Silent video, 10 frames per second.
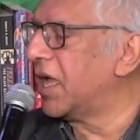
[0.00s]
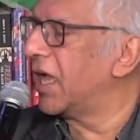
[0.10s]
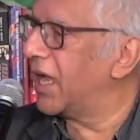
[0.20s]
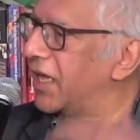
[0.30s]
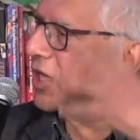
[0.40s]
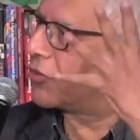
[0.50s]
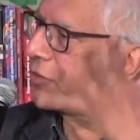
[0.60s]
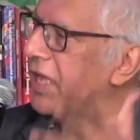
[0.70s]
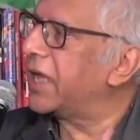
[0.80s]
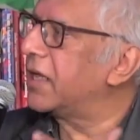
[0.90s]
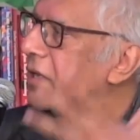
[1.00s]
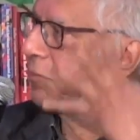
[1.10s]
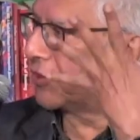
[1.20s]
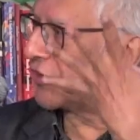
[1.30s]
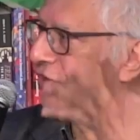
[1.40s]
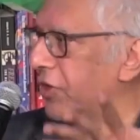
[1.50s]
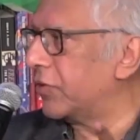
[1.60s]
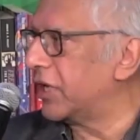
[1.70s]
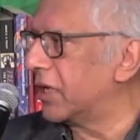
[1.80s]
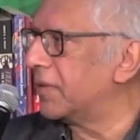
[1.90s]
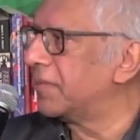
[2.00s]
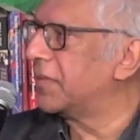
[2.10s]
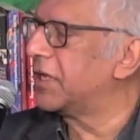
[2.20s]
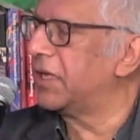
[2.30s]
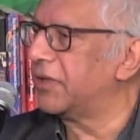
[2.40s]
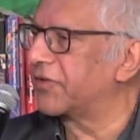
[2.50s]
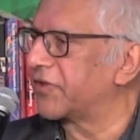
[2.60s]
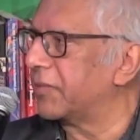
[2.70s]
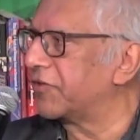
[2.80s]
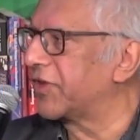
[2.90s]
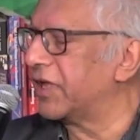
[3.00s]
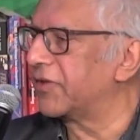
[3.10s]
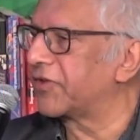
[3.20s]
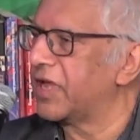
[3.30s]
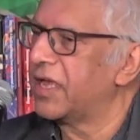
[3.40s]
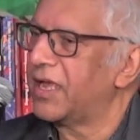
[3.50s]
and he created a persona in some sense.